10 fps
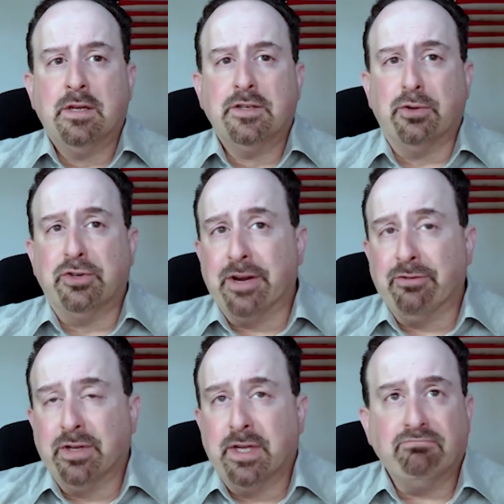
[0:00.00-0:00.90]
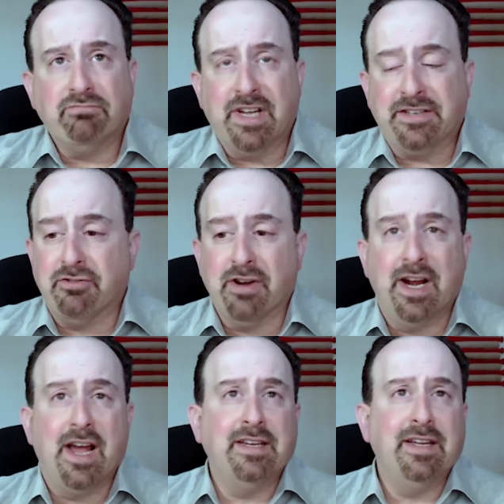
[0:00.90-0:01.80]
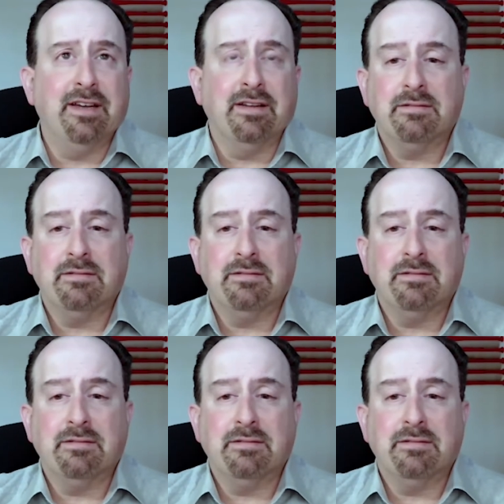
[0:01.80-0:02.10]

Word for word: So generally, that's a great idea.